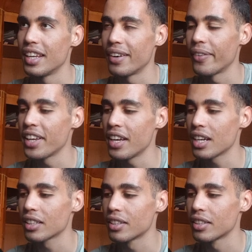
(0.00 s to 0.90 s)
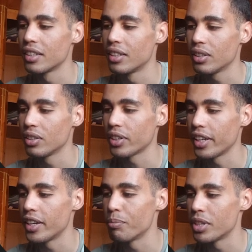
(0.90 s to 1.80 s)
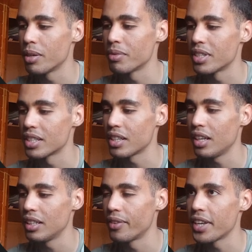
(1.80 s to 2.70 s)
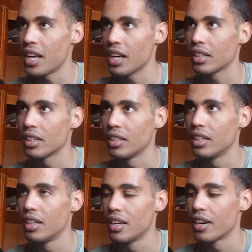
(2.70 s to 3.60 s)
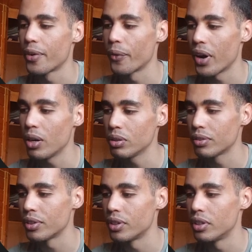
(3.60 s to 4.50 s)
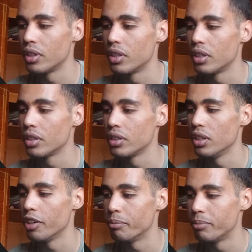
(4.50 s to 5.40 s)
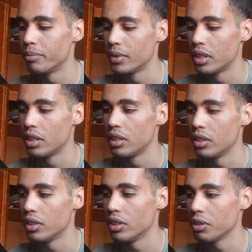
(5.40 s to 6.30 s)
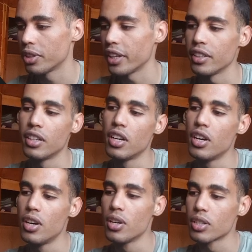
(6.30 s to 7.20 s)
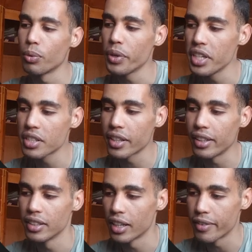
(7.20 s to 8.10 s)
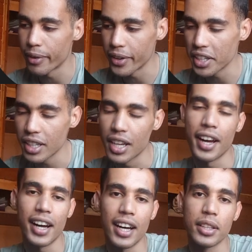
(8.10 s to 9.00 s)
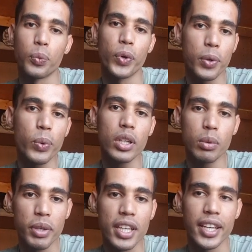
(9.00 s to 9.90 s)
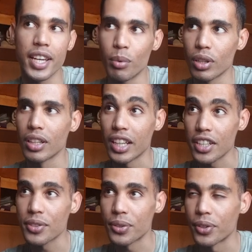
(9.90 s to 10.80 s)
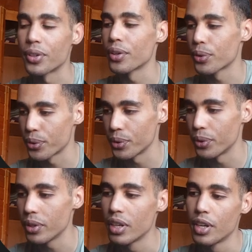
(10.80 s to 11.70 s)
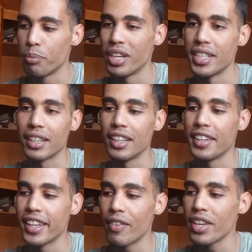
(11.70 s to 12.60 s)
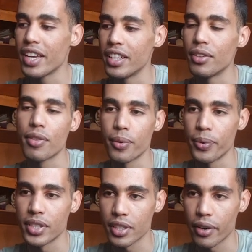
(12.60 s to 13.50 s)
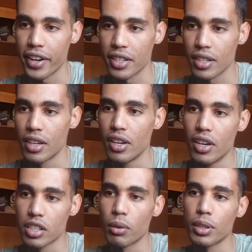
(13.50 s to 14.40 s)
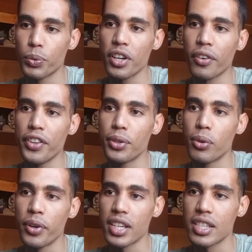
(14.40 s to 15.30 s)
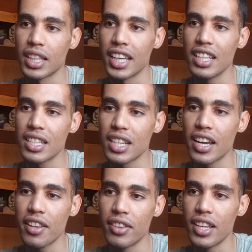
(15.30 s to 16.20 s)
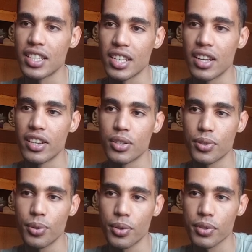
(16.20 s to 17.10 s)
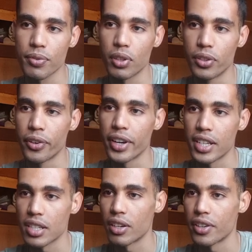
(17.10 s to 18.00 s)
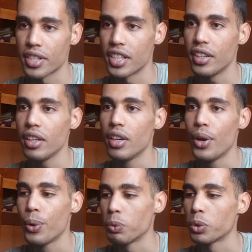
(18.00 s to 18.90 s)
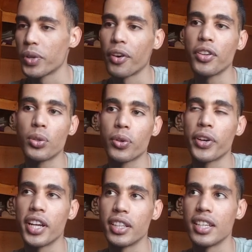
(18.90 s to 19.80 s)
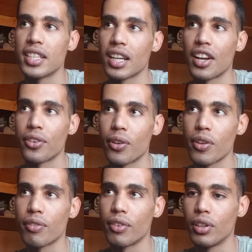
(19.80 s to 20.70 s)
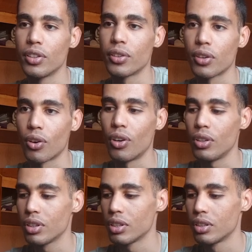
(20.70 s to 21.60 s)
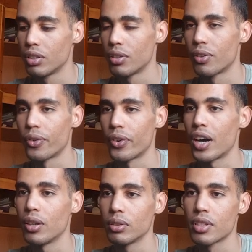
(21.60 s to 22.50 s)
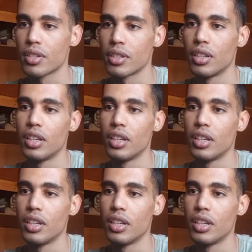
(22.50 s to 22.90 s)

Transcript: React. Okay, in npm install React Router DOM. Okay, so we install the library and we will be able later to basically navigate through screens. So what we are going to do is that inside this source folder src, what we are going to create is another folder called routes.